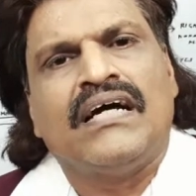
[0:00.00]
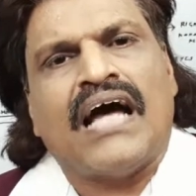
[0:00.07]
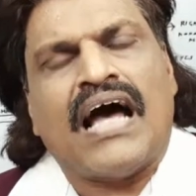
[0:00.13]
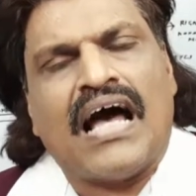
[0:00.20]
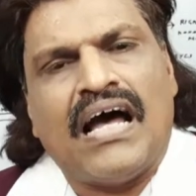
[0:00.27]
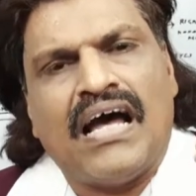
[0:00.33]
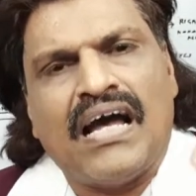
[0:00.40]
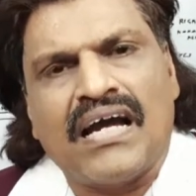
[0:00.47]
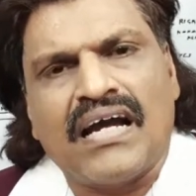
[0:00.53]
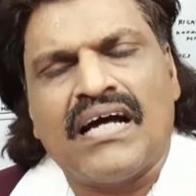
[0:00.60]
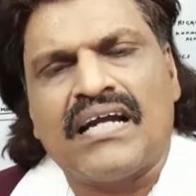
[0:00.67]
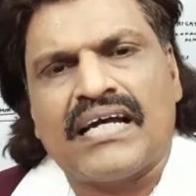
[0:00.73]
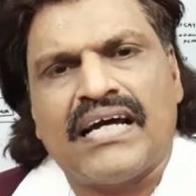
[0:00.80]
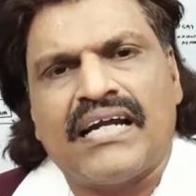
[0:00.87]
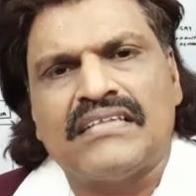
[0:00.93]

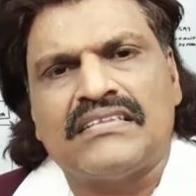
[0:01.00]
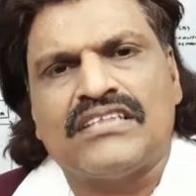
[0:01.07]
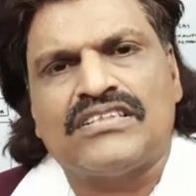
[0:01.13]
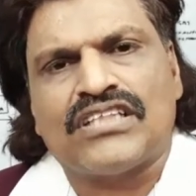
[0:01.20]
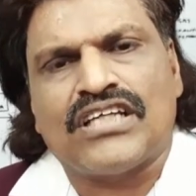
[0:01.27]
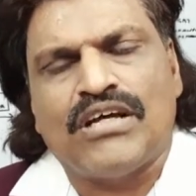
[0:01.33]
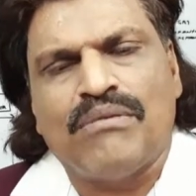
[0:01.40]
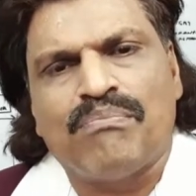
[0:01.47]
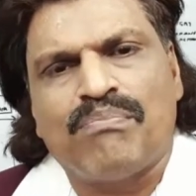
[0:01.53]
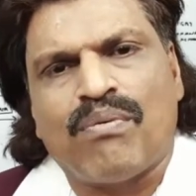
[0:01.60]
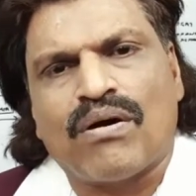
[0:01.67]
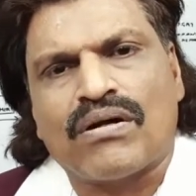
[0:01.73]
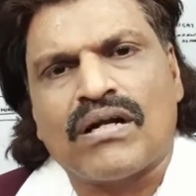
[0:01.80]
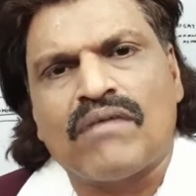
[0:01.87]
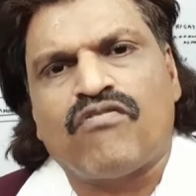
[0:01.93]
angular gyrus is
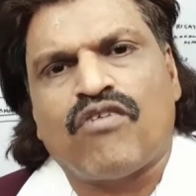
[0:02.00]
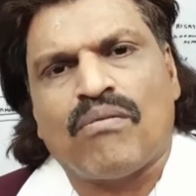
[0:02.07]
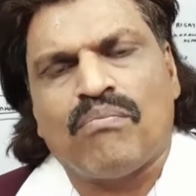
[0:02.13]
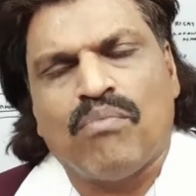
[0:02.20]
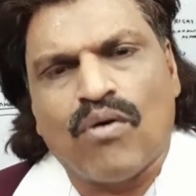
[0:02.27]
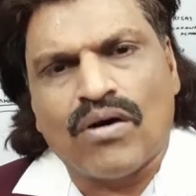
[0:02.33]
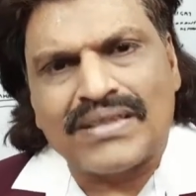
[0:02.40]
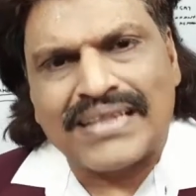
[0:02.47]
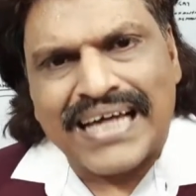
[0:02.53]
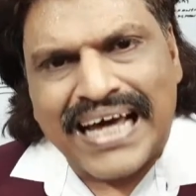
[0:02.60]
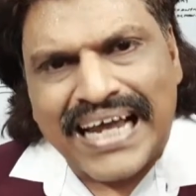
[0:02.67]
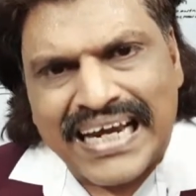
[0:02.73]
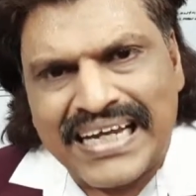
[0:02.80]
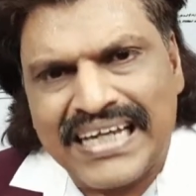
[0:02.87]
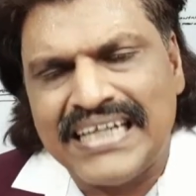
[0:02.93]
important for both
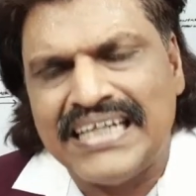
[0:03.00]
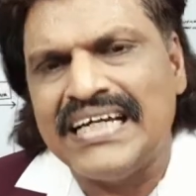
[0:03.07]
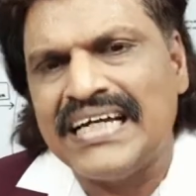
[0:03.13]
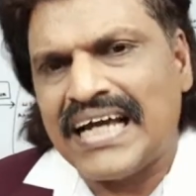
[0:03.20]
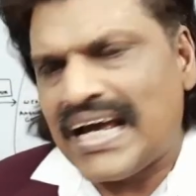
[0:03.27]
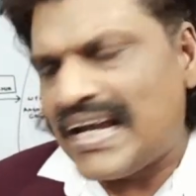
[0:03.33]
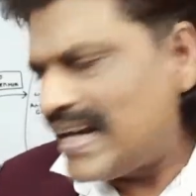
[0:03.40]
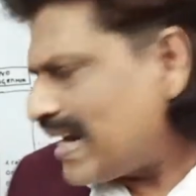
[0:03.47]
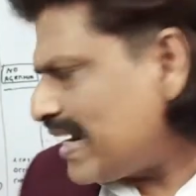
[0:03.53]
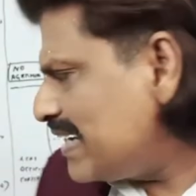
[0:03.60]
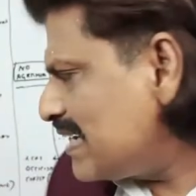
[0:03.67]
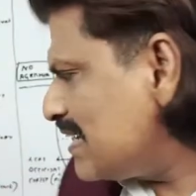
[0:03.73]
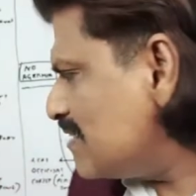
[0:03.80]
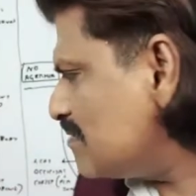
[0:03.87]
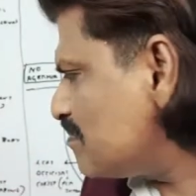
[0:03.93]
reading and
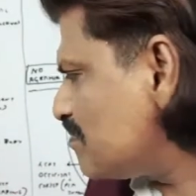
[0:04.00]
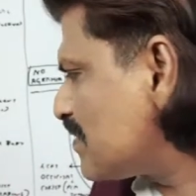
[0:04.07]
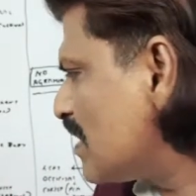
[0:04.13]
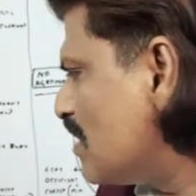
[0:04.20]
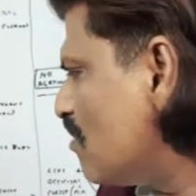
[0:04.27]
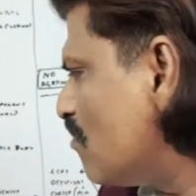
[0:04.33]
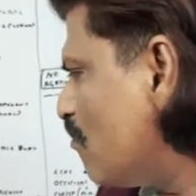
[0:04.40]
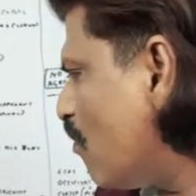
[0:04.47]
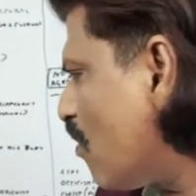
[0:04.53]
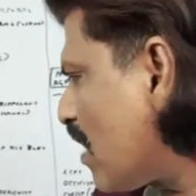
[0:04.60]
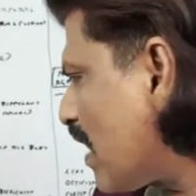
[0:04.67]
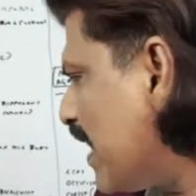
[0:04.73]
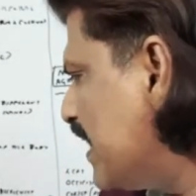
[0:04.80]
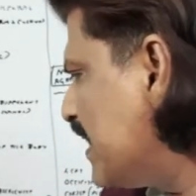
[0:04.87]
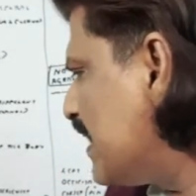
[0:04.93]
writing. For
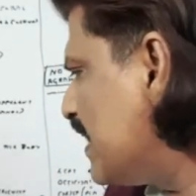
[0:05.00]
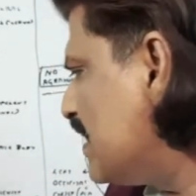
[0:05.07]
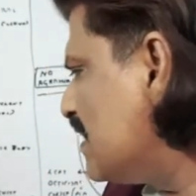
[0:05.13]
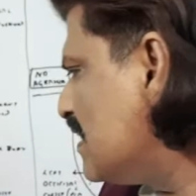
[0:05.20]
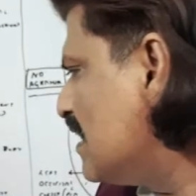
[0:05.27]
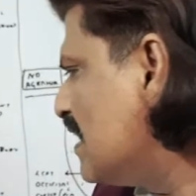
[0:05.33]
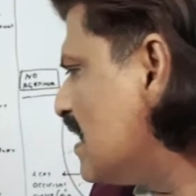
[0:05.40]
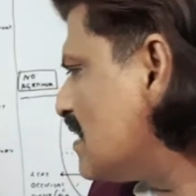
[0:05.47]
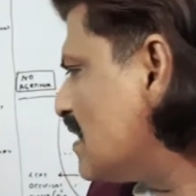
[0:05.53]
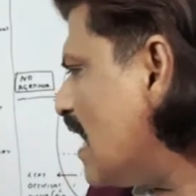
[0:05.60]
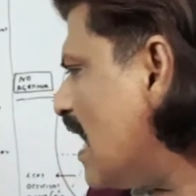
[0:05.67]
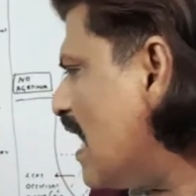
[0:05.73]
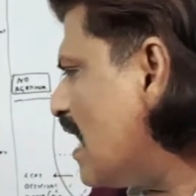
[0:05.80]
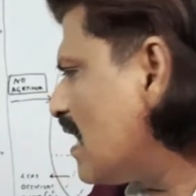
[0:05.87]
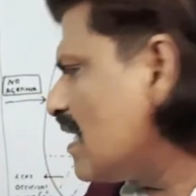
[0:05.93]
writing,
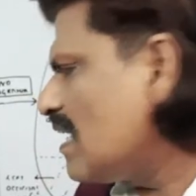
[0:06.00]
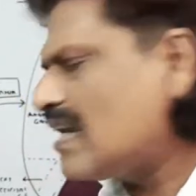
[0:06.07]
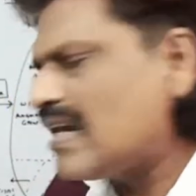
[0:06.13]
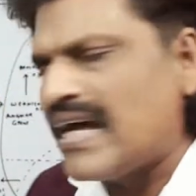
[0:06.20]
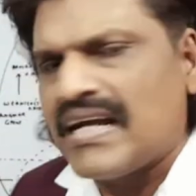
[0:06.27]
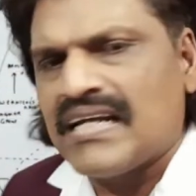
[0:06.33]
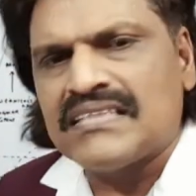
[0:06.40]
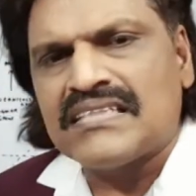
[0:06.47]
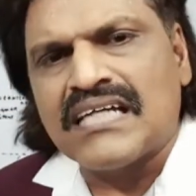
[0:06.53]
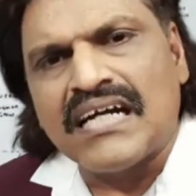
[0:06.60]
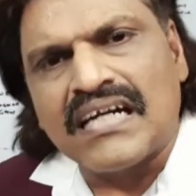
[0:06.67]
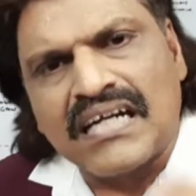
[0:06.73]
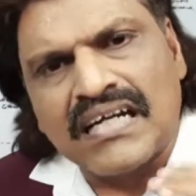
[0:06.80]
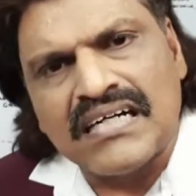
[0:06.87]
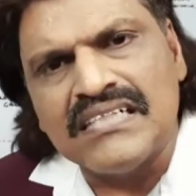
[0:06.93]
the angular gyrus
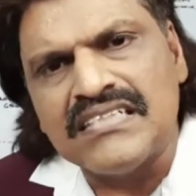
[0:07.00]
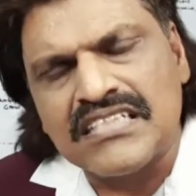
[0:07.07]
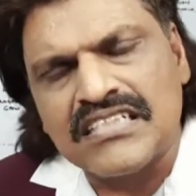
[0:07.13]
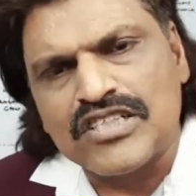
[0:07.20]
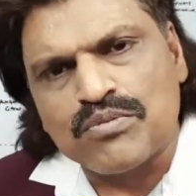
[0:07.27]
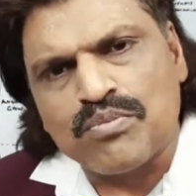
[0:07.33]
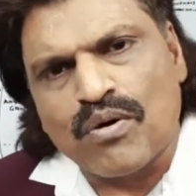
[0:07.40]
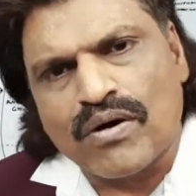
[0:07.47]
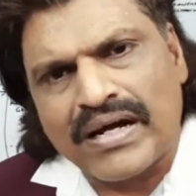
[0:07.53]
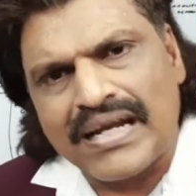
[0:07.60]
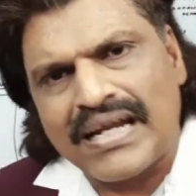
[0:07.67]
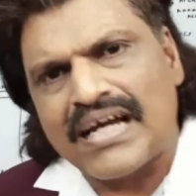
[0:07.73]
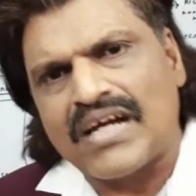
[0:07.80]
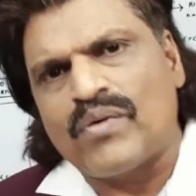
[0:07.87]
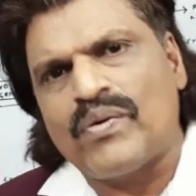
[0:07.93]
turns the spoken
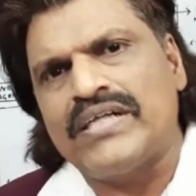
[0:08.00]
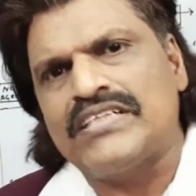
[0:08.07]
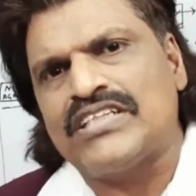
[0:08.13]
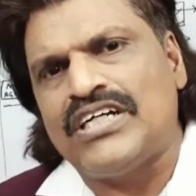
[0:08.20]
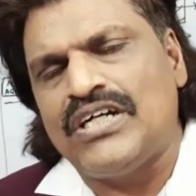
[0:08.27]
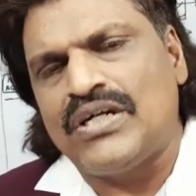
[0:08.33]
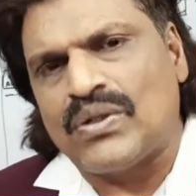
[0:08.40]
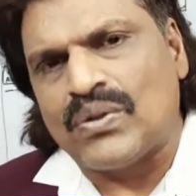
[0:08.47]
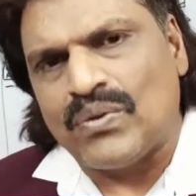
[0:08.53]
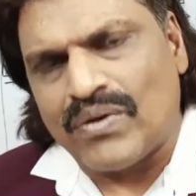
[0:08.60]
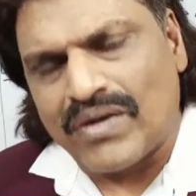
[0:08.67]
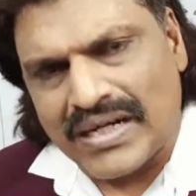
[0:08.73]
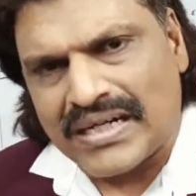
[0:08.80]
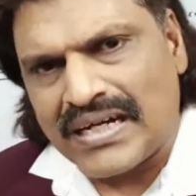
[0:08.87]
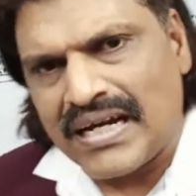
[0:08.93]
language into
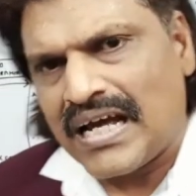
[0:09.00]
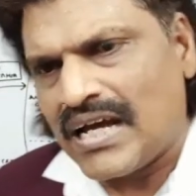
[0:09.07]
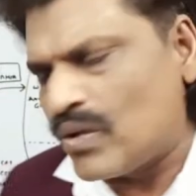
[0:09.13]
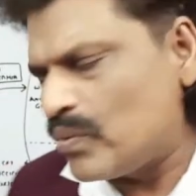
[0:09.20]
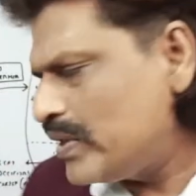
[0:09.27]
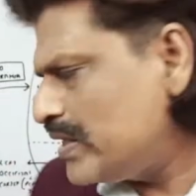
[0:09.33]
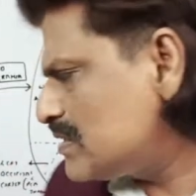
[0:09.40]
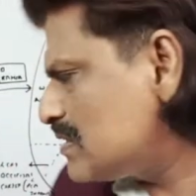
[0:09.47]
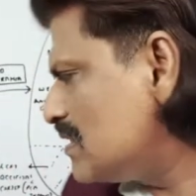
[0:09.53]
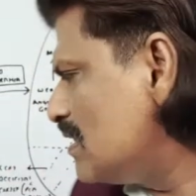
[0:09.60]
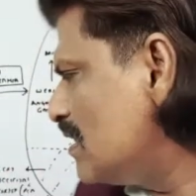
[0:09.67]
written language.